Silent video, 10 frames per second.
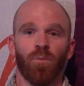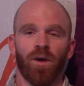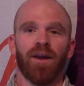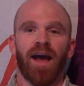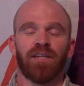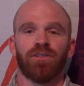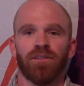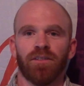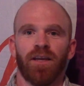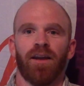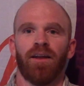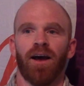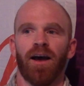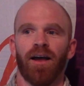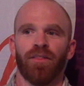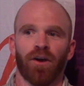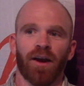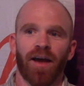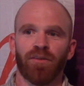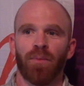nationals, and they're
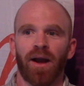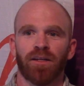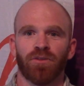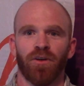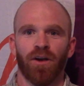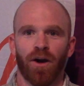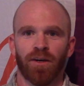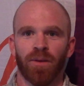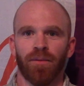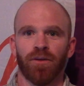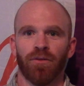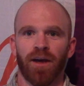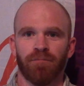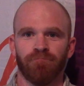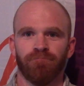going to have to practice really hard to be able to do that.